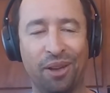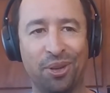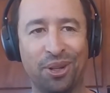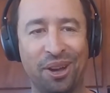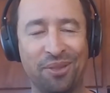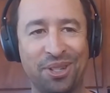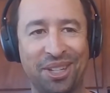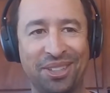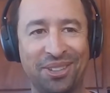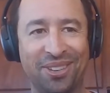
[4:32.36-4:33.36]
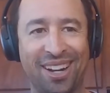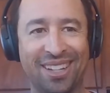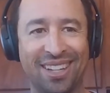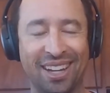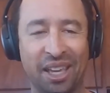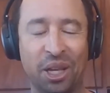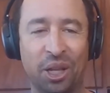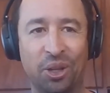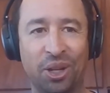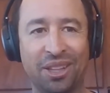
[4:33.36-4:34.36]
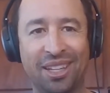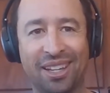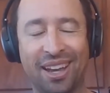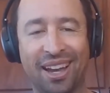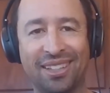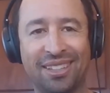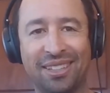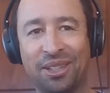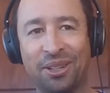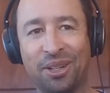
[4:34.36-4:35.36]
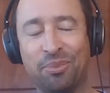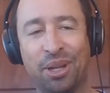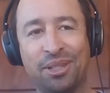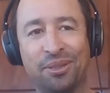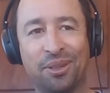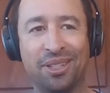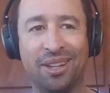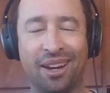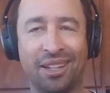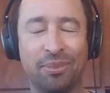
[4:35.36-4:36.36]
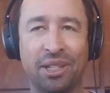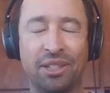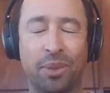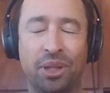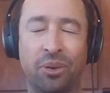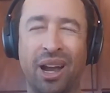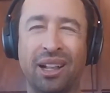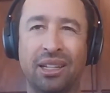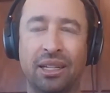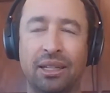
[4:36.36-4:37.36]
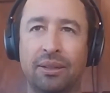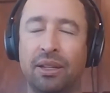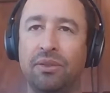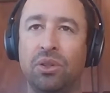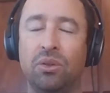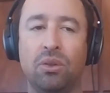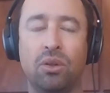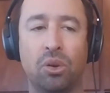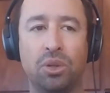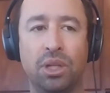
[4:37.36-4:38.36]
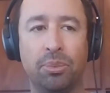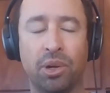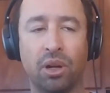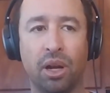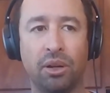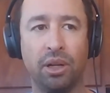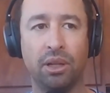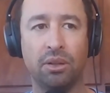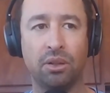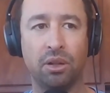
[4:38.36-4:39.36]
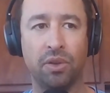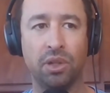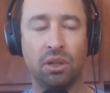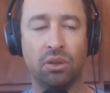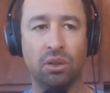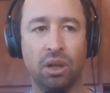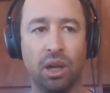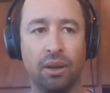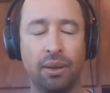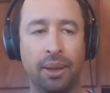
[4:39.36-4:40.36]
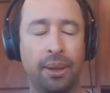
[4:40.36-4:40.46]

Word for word: level conversation, right? It's like look at the index; it's either expensive or it's not expensive. But the reality is, if you go deeper underneath the surface and you look at